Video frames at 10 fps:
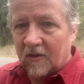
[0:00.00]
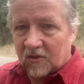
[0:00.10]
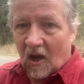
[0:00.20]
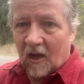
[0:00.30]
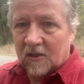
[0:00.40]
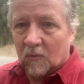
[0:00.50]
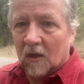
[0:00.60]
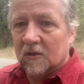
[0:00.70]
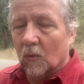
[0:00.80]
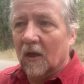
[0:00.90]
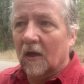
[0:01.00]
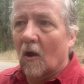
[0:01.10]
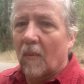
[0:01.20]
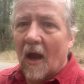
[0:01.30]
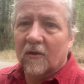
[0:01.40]
Joshua. So we're going to
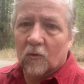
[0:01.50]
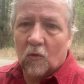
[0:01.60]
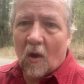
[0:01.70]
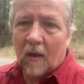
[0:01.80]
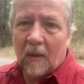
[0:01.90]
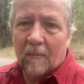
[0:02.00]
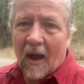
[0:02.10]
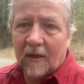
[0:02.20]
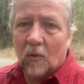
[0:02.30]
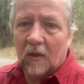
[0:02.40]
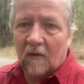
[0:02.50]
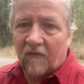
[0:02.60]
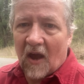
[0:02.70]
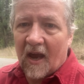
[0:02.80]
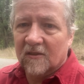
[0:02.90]
go back. Deuteronomy might go a little
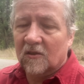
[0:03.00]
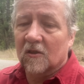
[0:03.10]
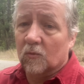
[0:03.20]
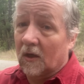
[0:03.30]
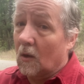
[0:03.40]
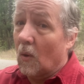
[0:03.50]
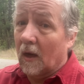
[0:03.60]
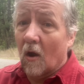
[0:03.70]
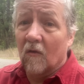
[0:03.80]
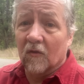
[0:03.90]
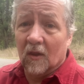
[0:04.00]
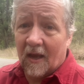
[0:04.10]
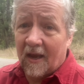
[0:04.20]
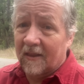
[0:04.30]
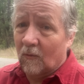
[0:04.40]
fast because we're going over
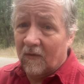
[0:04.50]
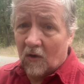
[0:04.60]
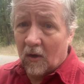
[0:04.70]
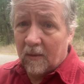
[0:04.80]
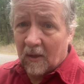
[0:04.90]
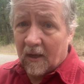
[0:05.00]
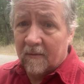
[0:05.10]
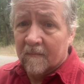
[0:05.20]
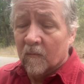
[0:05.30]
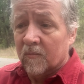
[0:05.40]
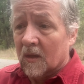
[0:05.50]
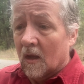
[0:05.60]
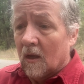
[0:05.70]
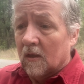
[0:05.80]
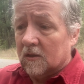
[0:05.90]
land that we've already been.
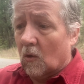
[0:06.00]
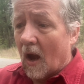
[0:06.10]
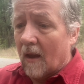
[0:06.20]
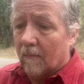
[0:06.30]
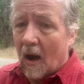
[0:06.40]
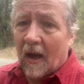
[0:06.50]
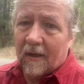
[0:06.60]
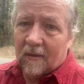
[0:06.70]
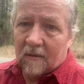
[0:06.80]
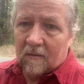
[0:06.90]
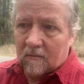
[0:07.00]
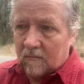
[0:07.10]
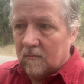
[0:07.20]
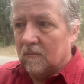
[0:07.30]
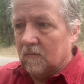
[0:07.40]
So I might
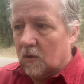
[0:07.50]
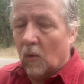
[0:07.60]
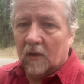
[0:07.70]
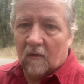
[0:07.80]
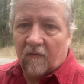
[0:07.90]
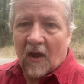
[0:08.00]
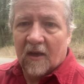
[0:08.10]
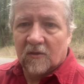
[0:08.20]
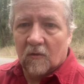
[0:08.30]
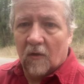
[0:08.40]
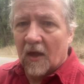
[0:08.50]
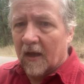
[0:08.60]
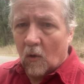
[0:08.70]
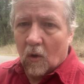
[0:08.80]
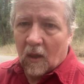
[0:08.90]
go a little faster on
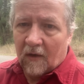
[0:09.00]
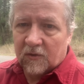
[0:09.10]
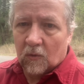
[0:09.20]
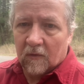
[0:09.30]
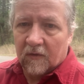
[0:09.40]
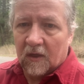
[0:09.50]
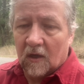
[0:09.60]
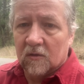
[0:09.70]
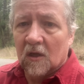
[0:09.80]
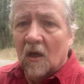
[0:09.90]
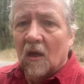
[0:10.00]
that, or I'll have shorter videos.